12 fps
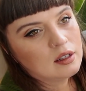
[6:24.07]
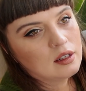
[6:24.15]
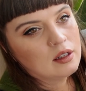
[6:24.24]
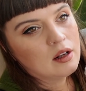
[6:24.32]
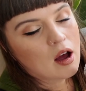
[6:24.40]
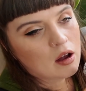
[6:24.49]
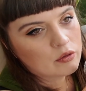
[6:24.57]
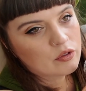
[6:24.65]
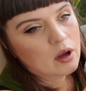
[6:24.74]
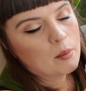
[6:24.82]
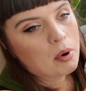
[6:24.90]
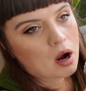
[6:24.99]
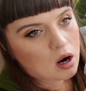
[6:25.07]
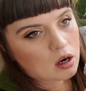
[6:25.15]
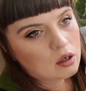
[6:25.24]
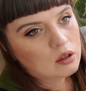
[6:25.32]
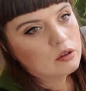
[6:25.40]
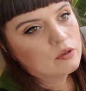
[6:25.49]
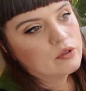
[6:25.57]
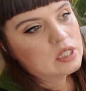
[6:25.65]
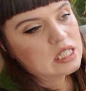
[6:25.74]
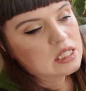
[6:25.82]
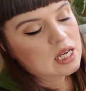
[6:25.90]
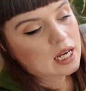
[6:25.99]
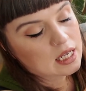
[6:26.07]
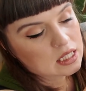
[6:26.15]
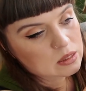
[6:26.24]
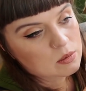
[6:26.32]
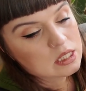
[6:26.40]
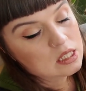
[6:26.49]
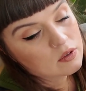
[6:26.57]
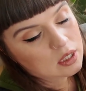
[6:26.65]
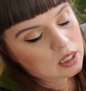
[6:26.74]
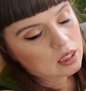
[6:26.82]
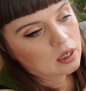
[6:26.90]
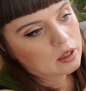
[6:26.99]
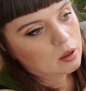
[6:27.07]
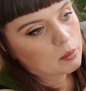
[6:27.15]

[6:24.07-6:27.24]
love that part of, I guess, specifically lino,